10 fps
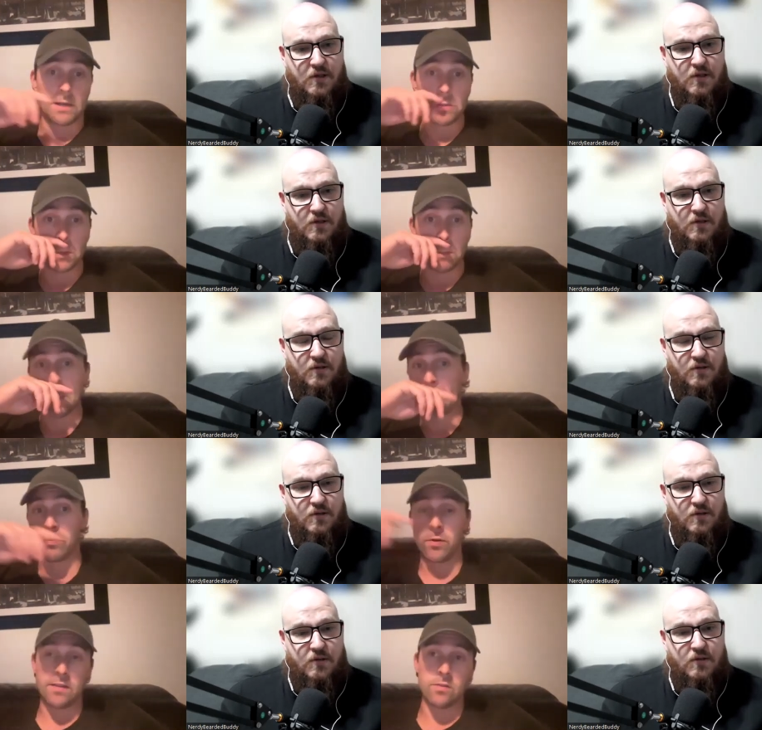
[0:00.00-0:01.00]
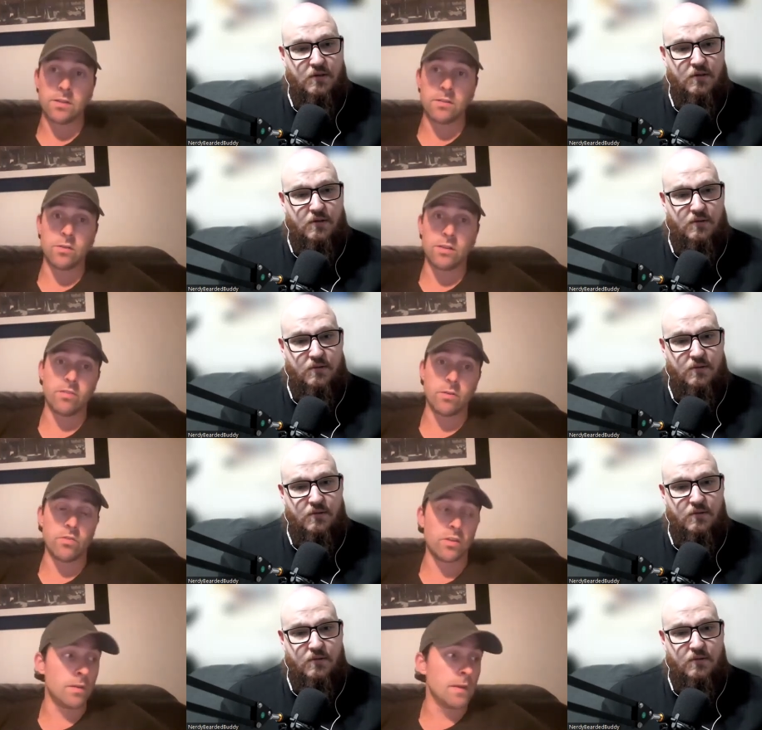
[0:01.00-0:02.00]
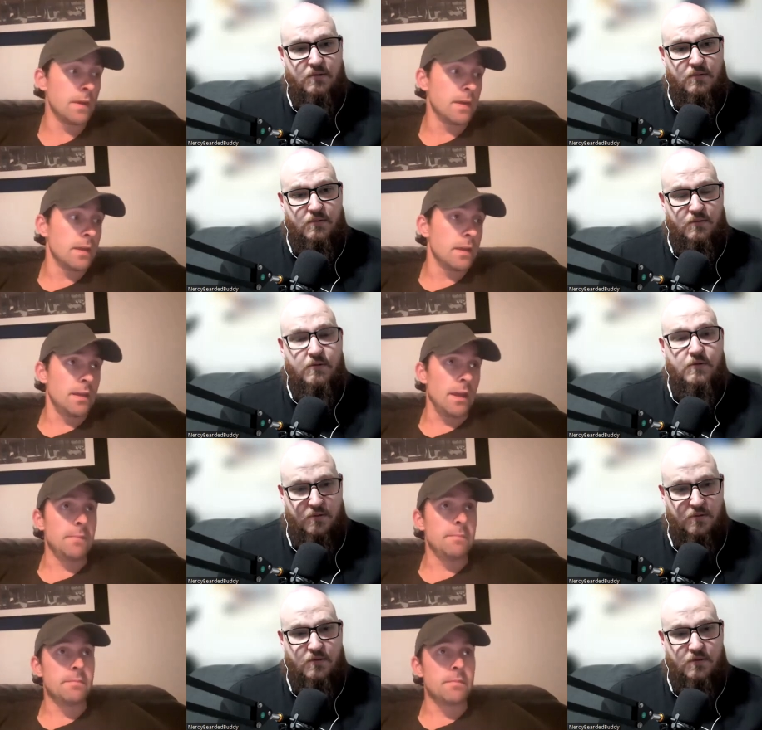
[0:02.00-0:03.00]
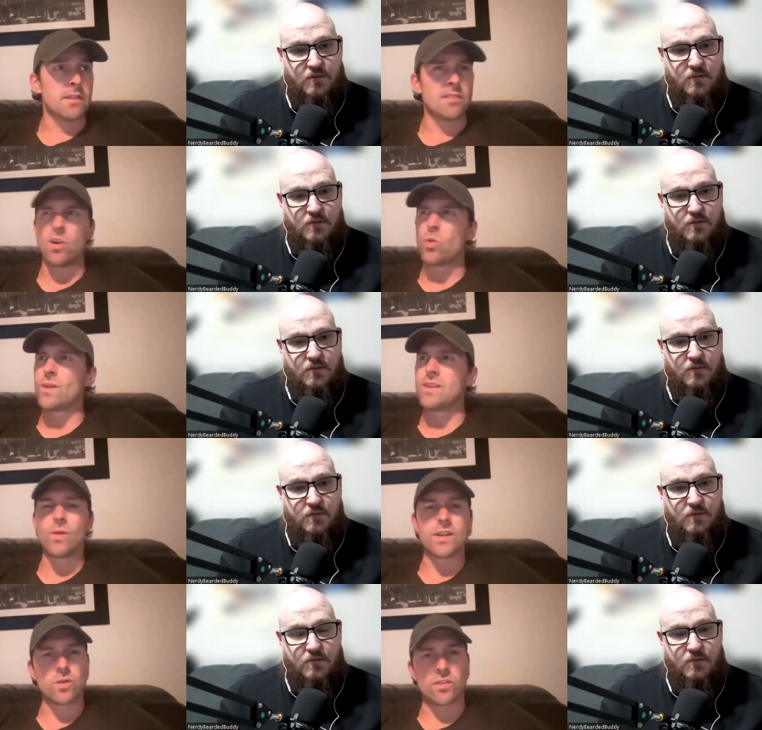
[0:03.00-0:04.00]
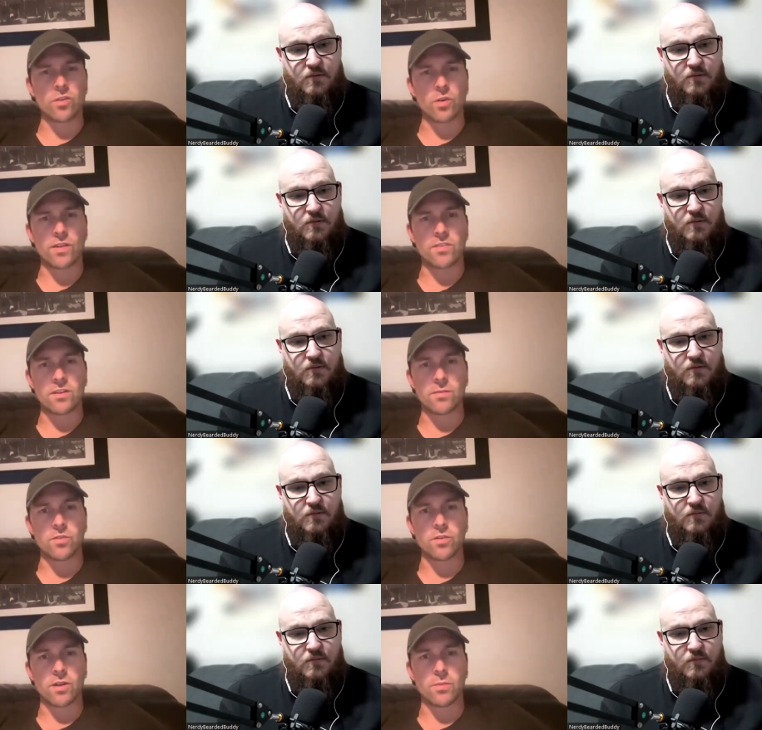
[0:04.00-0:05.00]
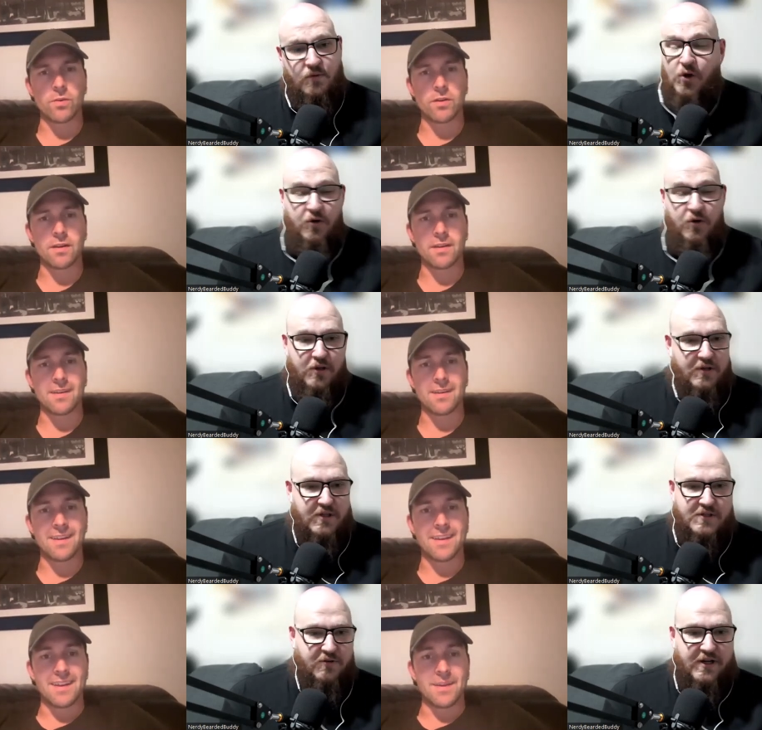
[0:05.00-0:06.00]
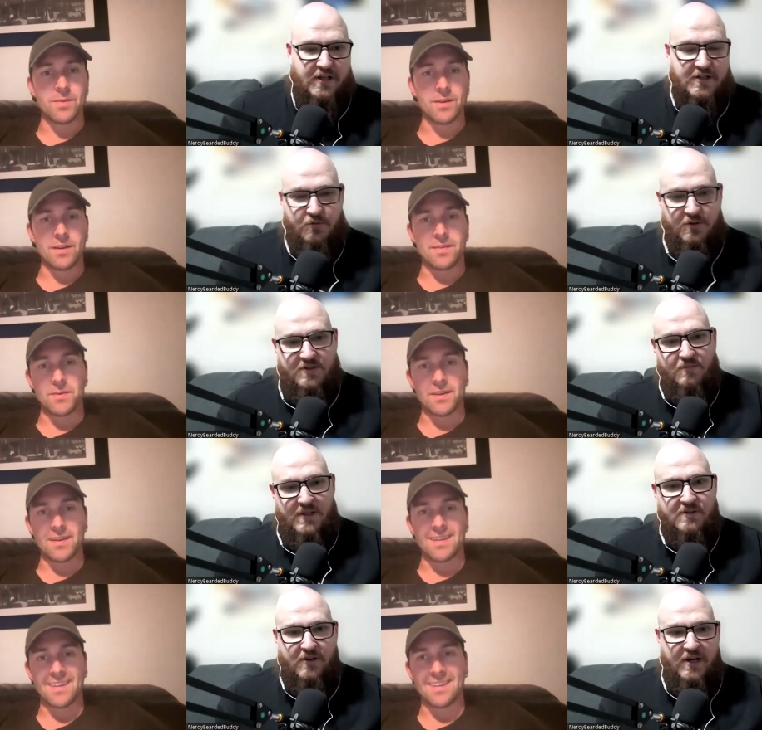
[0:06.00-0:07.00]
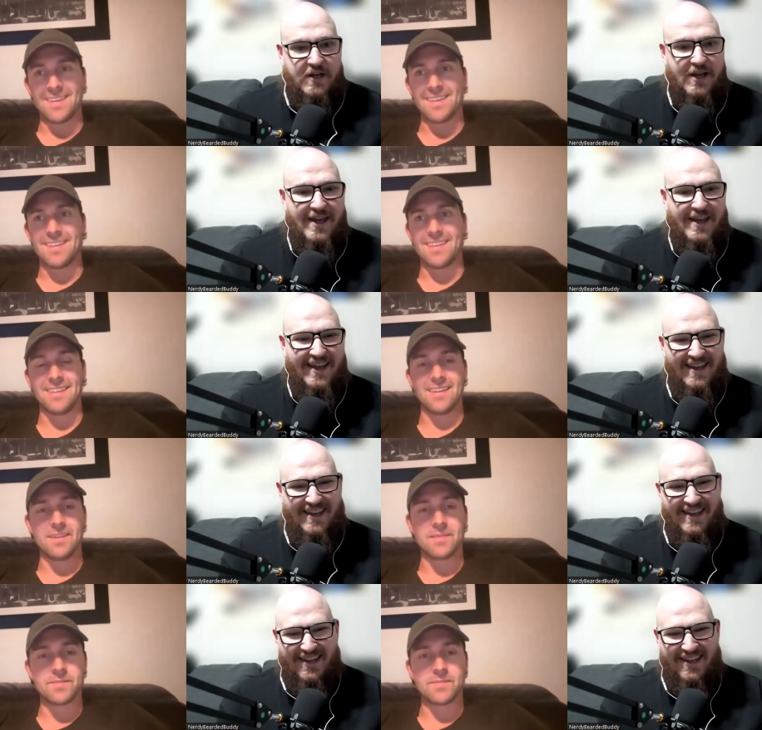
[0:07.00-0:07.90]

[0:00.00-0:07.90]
Speaker 1: you and make sure that money gets put into it to do that film. So, yeah. That's a long-winded way to answer your question. I'm sorry, but no, no, uh, that,
Speaker 2: that's great. That's awesome. That's great. yeah.